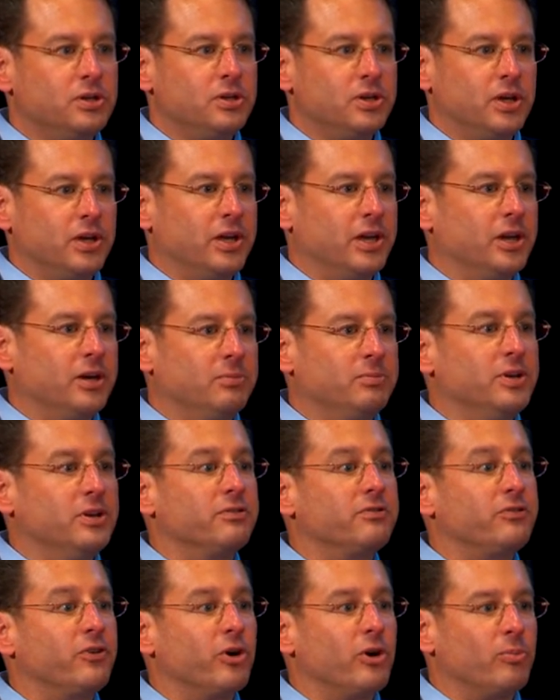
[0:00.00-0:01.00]
Again, it'd be a
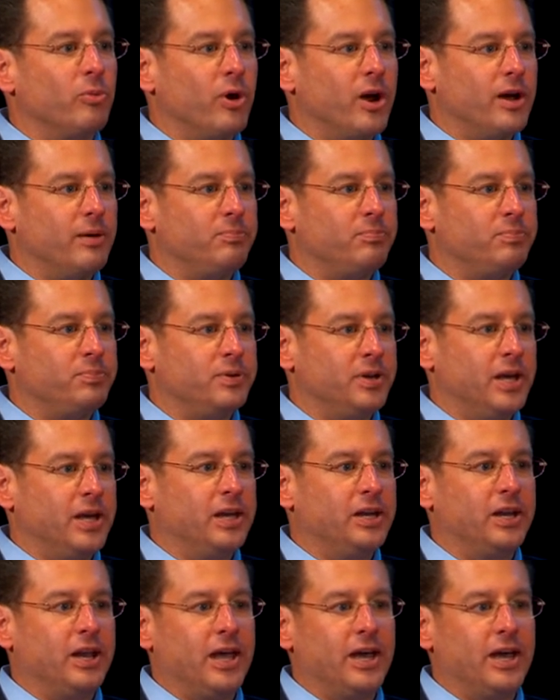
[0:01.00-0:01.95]
firm rep and an